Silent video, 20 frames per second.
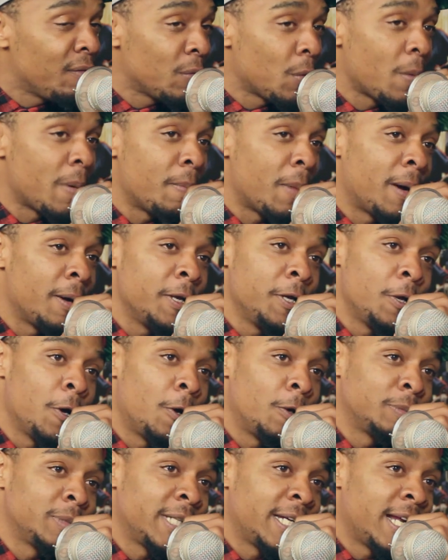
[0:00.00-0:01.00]
it with my, you know
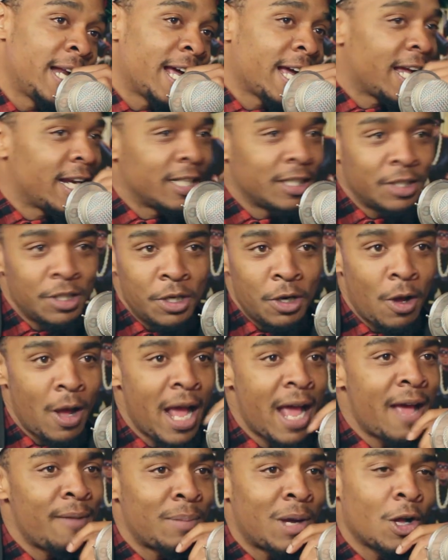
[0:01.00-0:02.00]
what I'm saying? I got to,
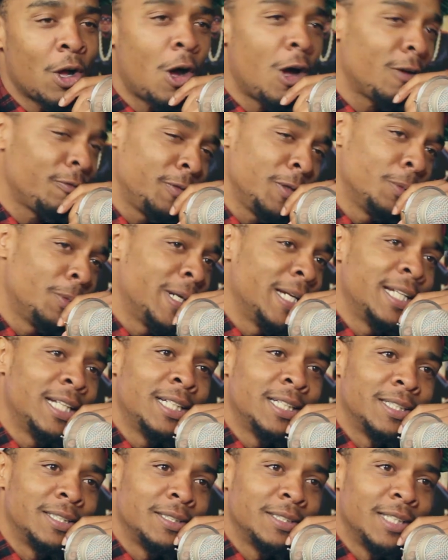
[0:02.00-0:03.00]
have my coffee with
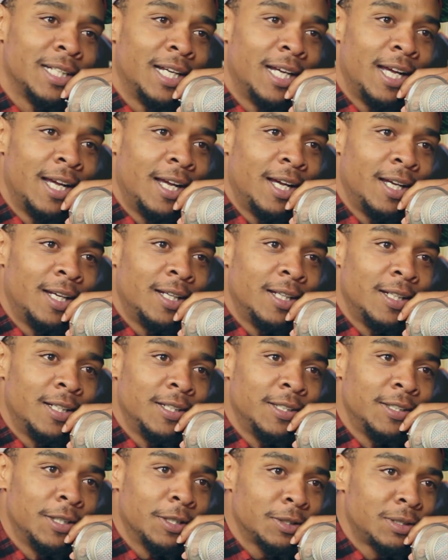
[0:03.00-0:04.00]
it and,
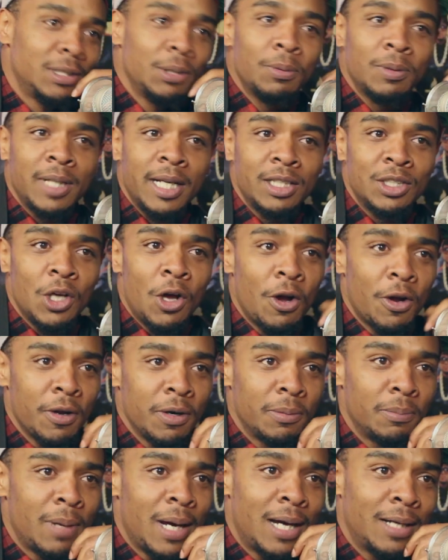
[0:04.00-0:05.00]
see what they talking
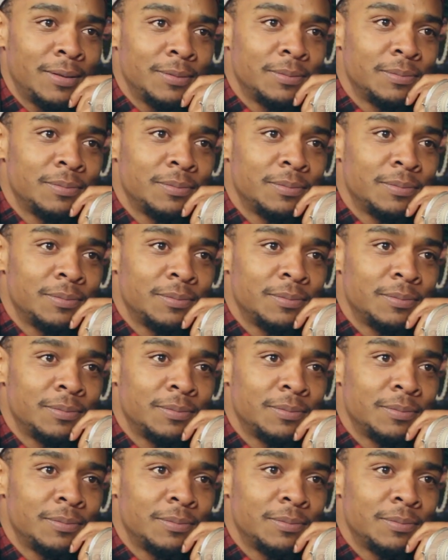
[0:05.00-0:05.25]
about.